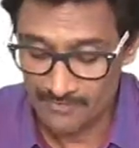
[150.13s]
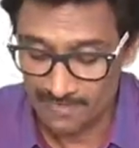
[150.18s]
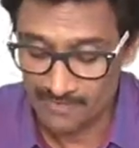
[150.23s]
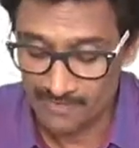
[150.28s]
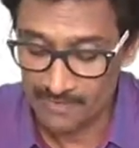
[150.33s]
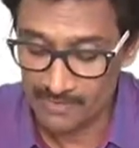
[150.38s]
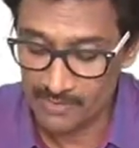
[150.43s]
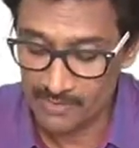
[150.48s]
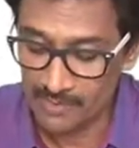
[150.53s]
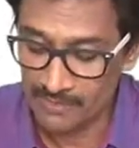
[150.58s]

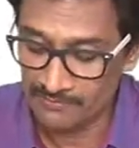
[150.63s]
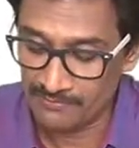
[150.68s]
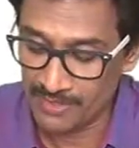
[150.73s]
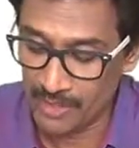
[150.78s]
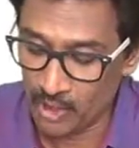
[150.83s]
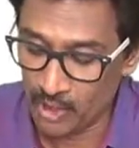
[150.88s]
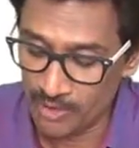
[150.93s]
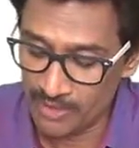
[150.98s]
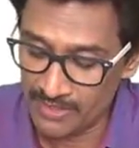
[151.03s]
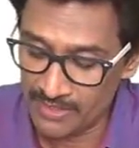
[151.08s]
This one we
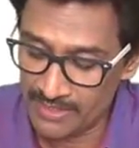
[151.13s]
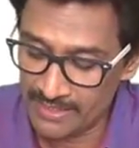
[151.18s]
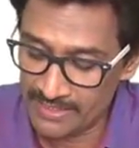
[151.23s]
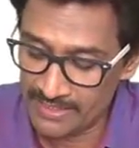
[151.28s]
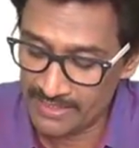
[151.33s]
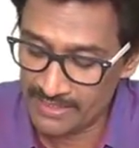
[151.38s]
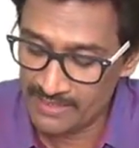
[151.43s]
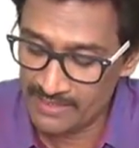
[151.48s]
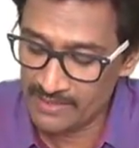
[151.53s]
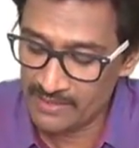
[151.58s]
already
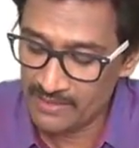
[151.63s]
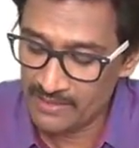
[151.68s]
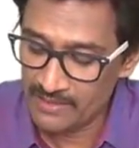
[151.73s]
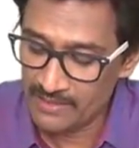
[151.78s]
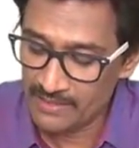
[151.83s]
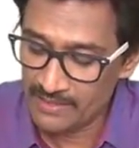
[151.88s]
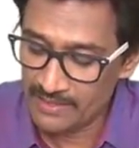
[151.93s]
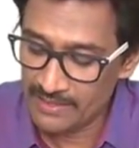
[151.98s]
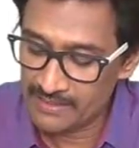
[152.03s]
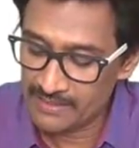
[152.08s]
did,
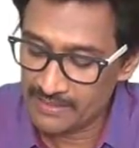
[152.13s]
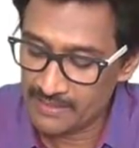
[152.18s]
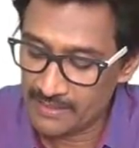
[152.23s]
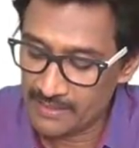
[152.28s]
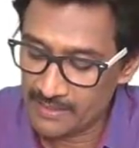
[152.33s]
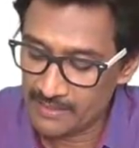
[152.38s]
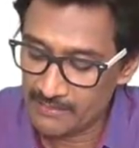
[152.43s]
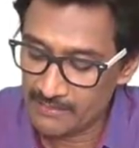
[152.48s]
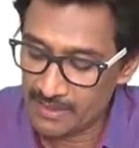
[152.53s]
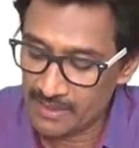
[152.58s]
it's
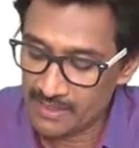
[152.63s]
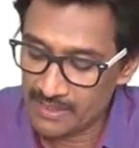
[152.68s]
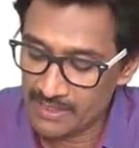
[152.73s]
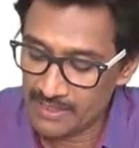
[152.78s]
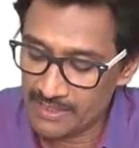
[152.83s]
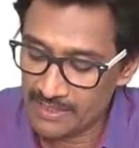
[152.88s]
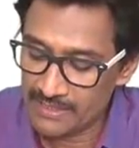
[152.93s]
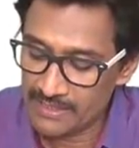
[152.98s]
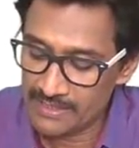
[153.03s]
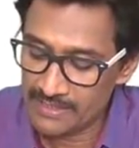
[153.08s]
nothing but
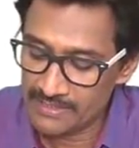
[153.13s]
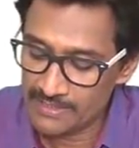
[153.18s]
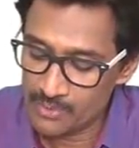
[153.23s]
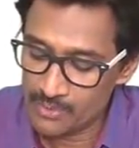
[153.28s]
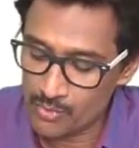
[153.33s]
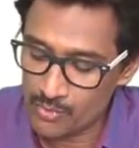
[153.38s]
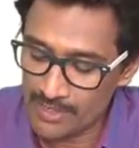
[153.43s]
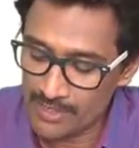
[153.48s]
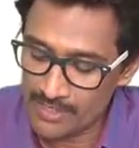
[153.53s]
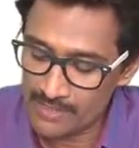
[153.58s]
e raised
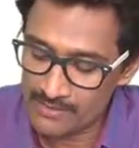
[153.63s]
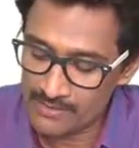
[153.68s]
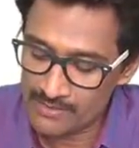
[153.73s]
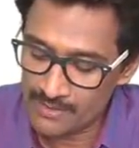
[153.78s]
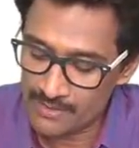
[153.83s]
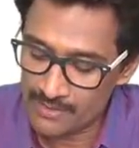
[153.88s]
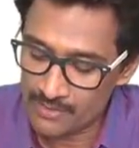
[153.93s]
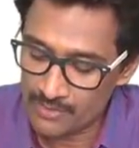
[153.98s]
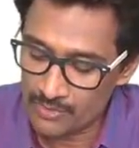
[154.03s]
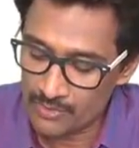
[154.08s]
to x
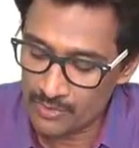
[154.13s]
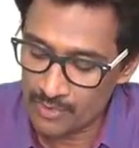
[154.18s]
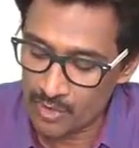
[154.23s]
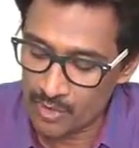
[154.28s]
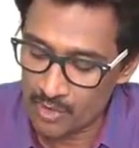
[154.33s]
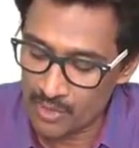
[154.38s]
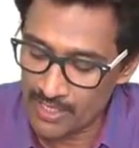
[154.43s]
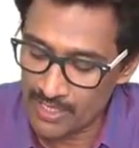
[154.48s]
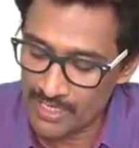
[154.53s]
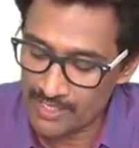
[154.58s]
into
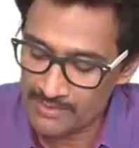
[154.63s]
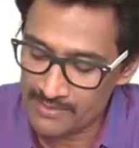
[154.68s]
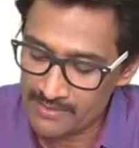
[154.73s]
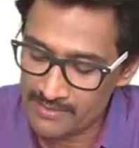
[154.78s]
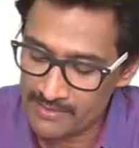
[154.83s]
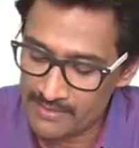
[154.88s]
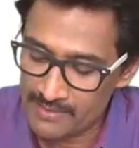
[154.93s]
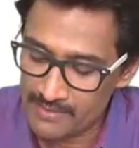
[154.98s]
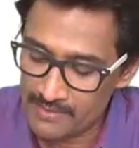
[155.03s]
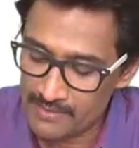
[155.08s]
log
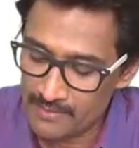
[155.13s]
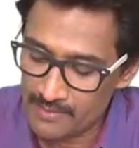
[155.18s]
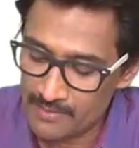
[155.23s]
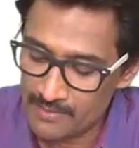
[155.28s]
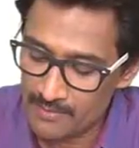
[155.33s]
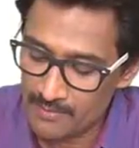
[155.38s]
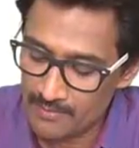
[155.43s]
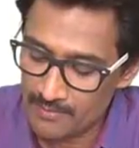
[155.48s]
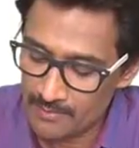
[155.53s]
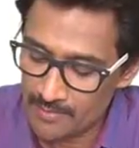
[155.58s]
x
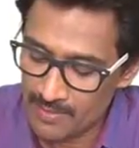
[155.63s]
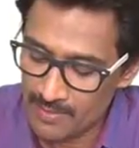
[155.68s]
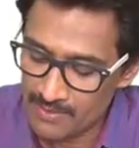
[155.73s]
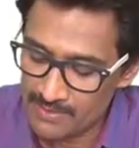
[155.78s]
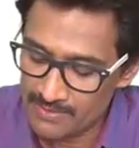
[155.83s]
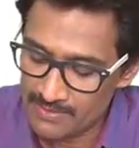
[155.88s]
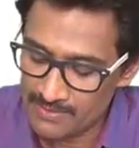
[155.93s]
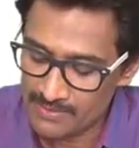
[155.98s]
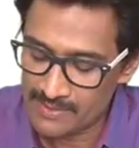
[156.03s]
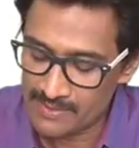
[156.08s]

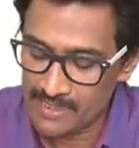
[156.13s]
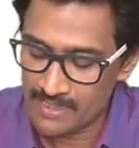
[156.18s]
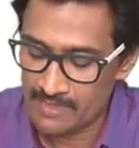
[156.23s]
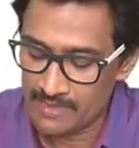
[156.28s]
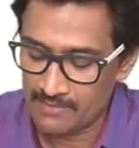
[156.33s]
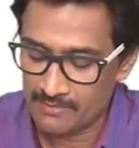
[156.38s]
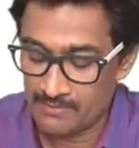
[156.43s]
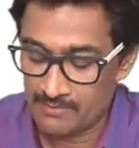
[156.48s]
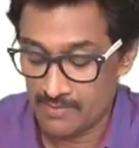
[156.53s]
plus c.